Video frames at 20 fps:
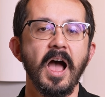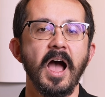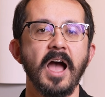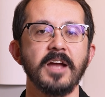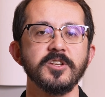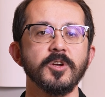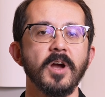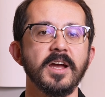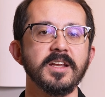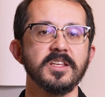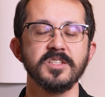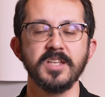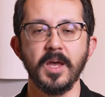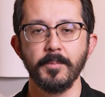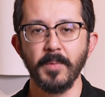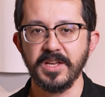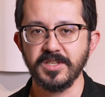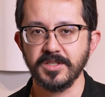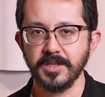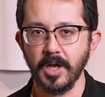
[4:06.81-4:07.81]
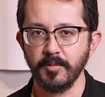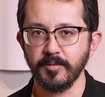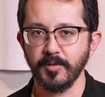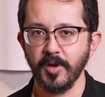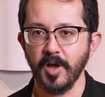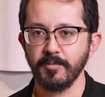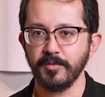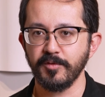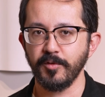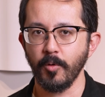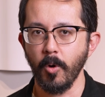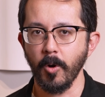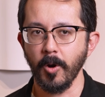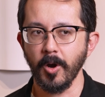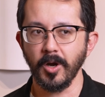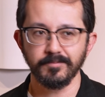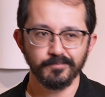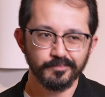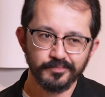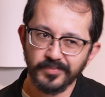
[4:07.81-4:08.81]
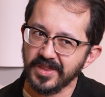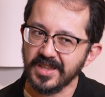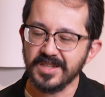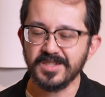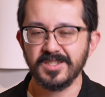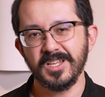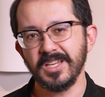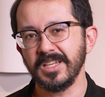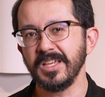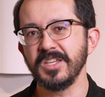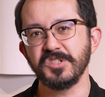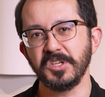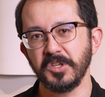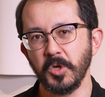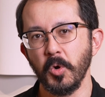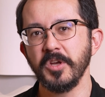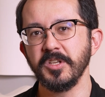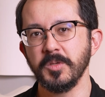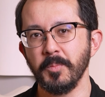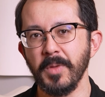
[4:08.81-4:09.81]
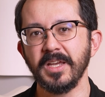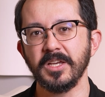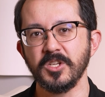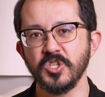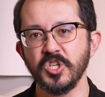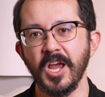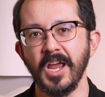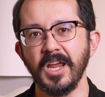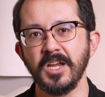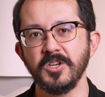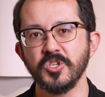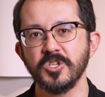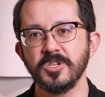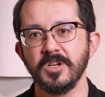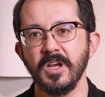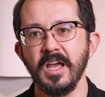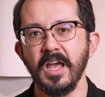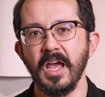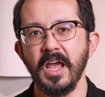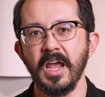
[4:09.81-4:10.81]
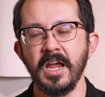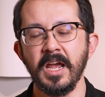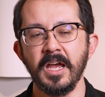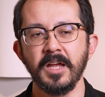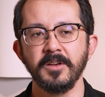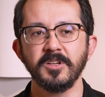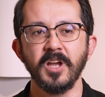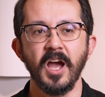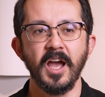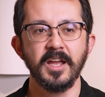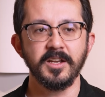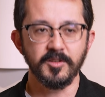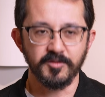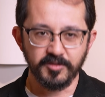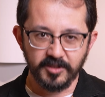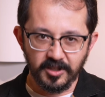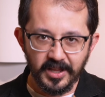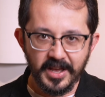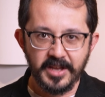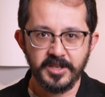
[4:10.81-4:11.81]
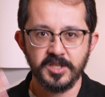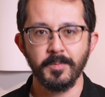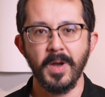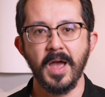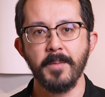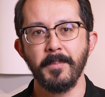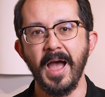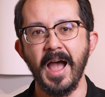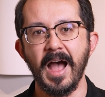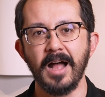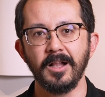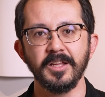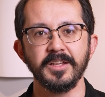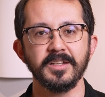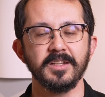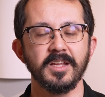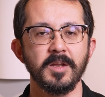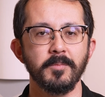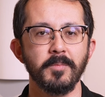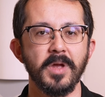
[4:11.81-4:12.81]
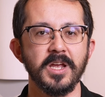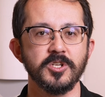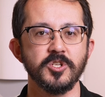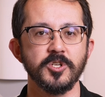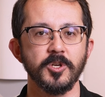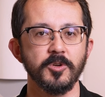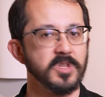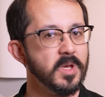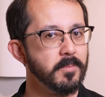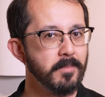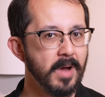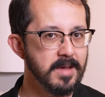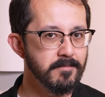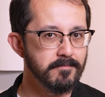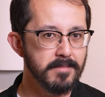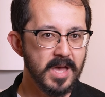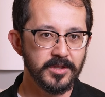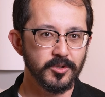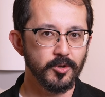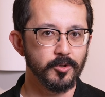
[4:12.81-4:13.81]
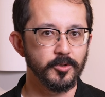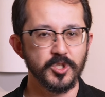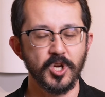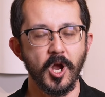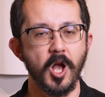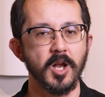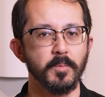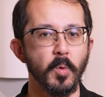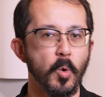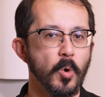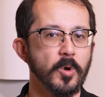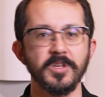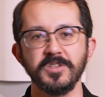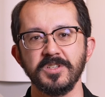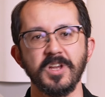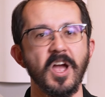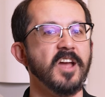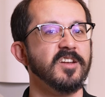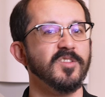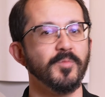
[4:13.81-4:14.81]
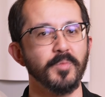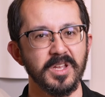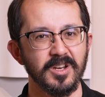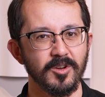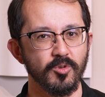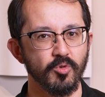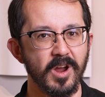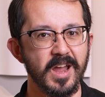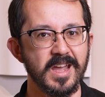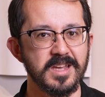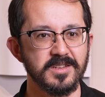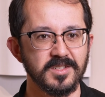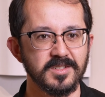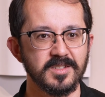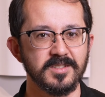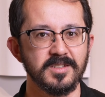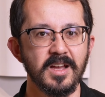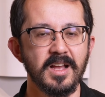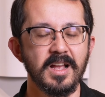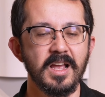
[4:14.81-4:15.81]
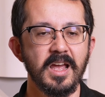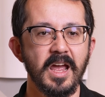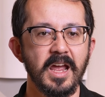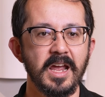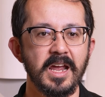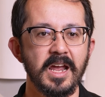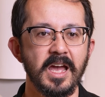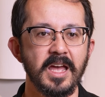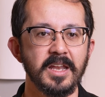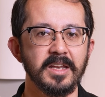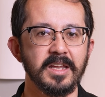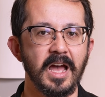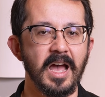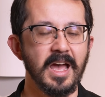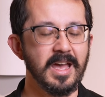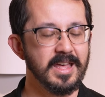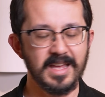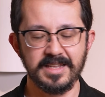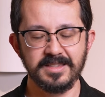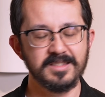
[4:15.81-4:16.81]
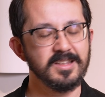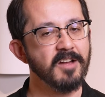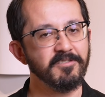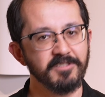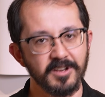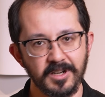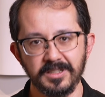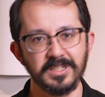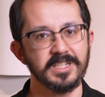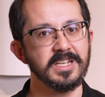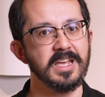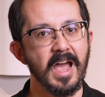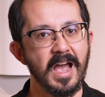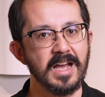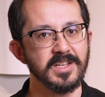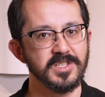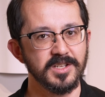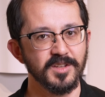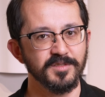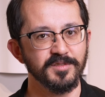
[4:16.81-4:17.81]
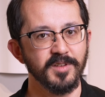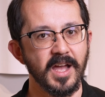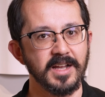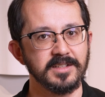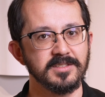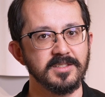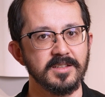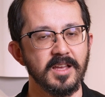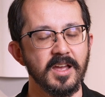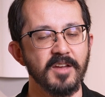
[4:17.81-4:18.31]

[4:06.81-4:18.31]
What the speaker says: I try to set myself up for this thing isn't going to make a change and kind of cleanse my palate and make sure that my mental chalkboard has kind of been erased. And that definitely has an effect.